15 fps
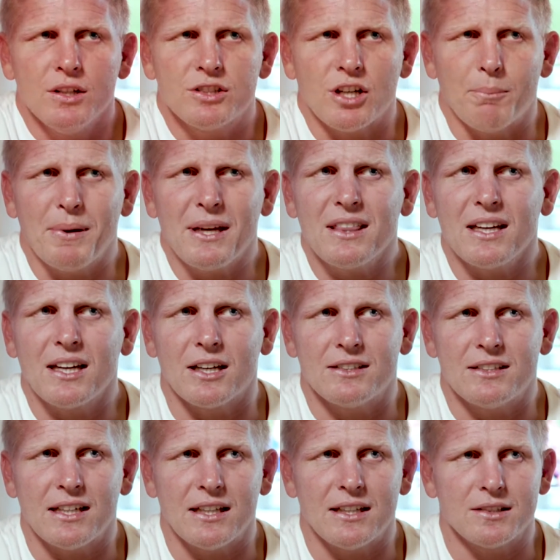So a big thing I
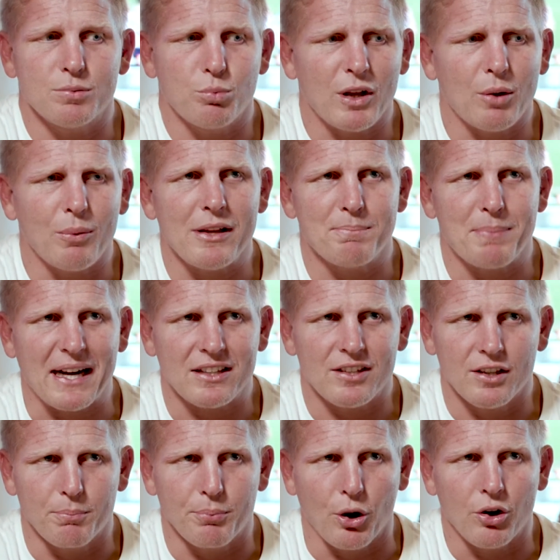did is when I went back to
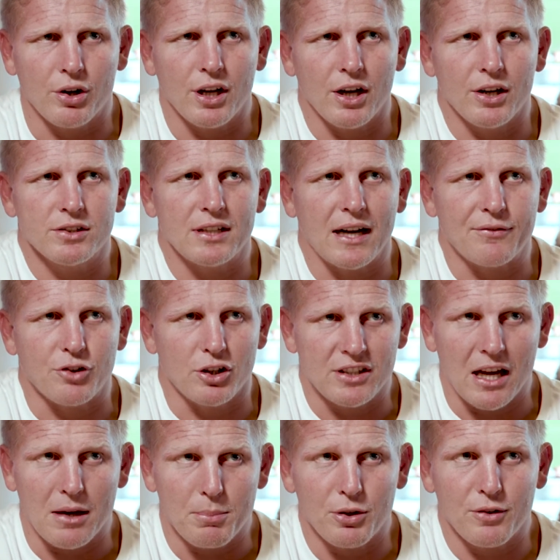the Broncos after I
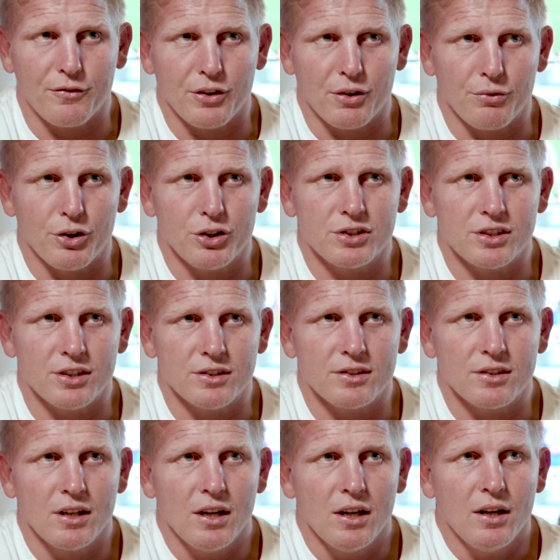debuted for the
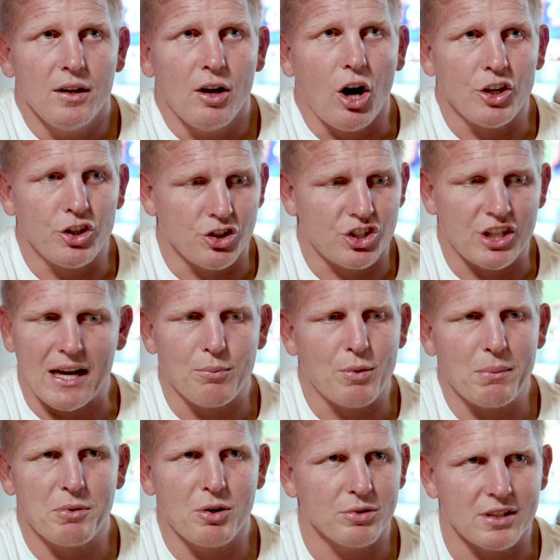Roosters, I knew Shane
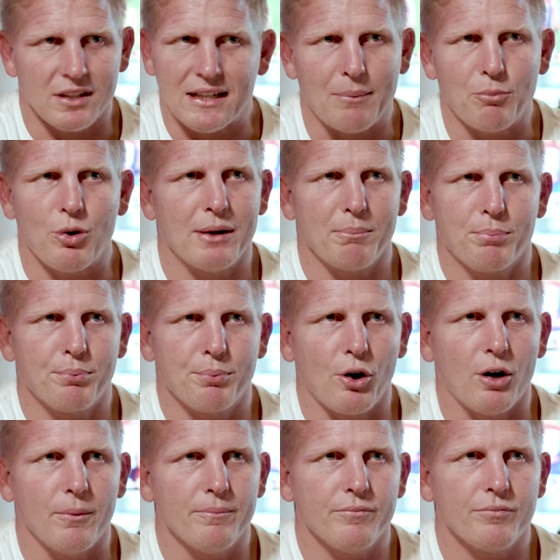Webcke was the number one
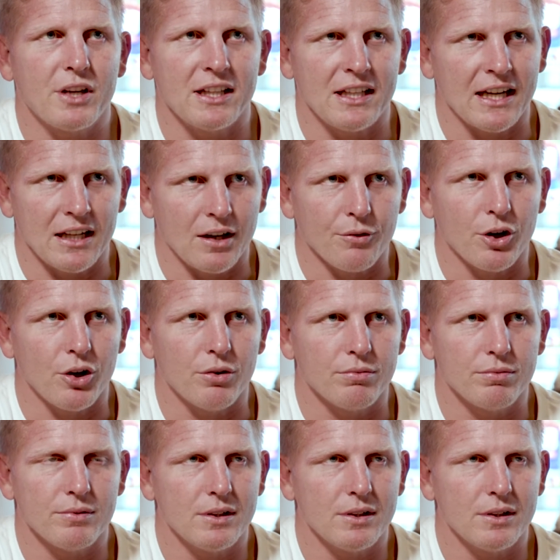prop in the NRL.